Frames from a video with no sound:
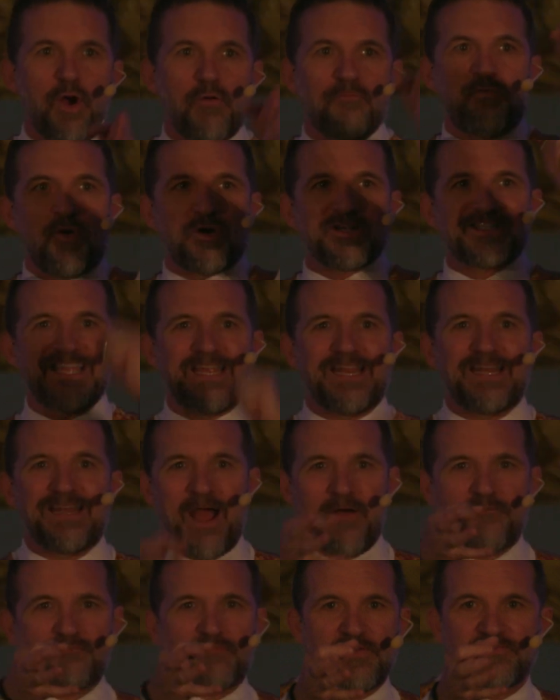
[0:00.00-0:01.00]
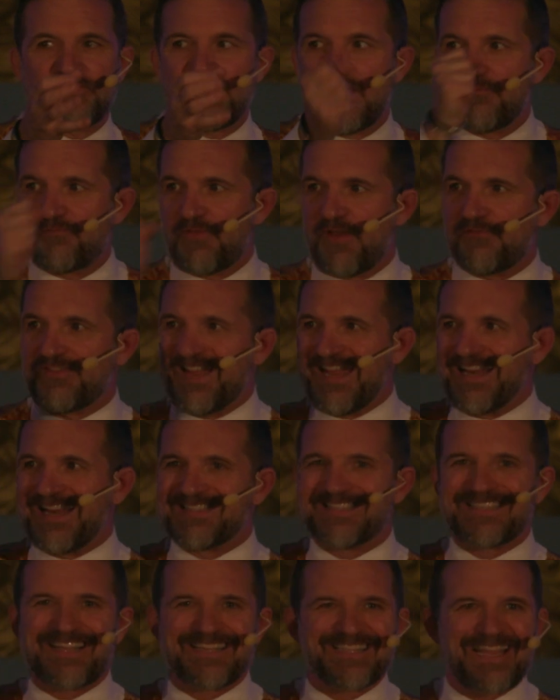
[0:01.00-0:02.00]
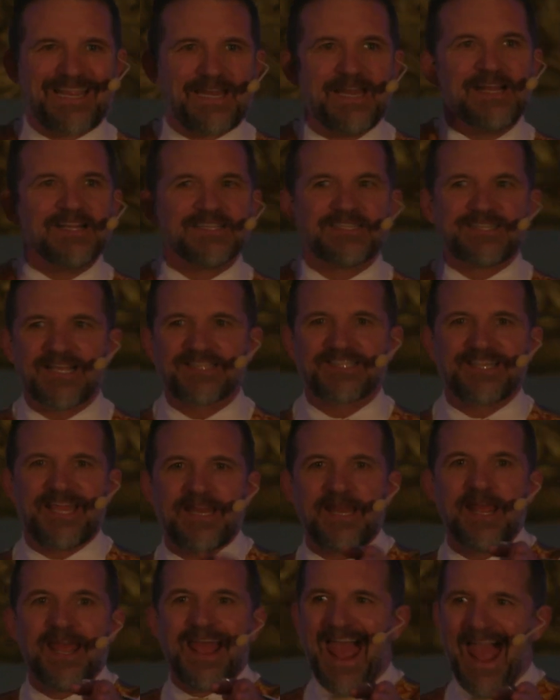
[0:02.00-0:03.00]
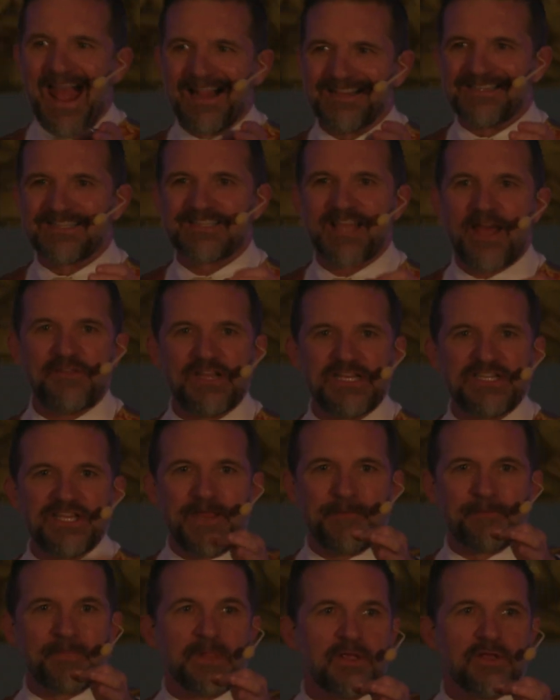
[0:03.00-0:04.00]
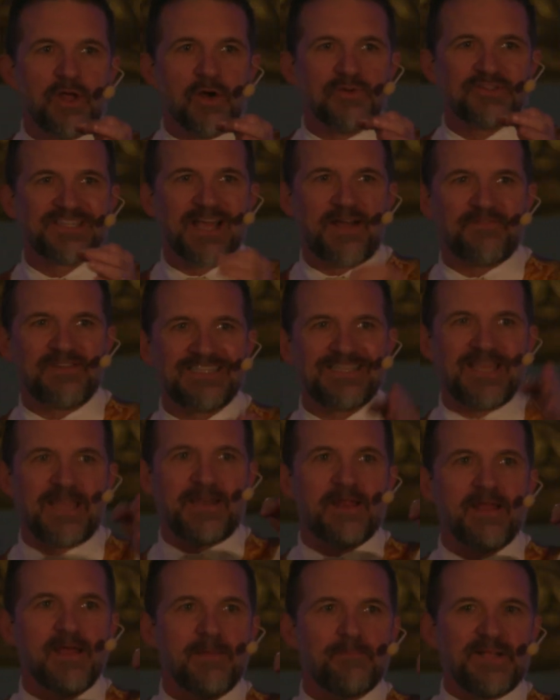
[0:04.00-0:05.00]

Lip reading: Go $14. Now $15. $15 and $16. $16 and $17. Go $17.